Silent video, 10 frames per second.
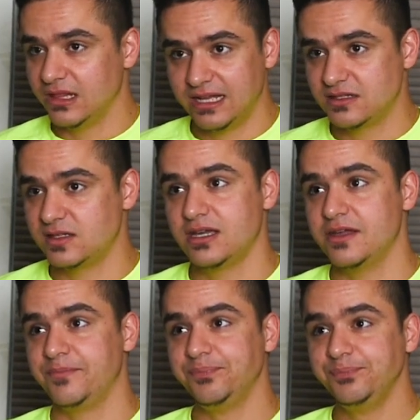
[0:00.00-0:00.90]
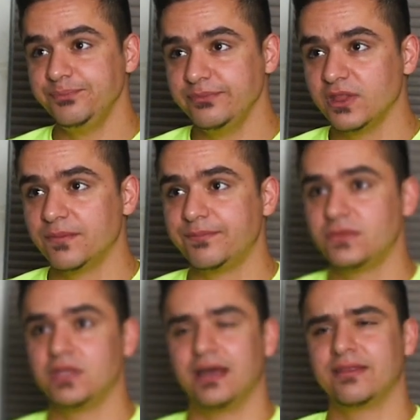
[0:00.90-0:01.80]
it.
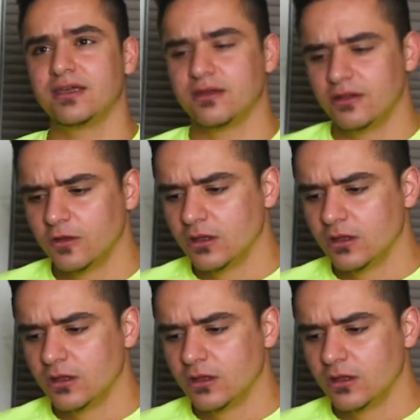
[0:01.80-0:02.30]
I think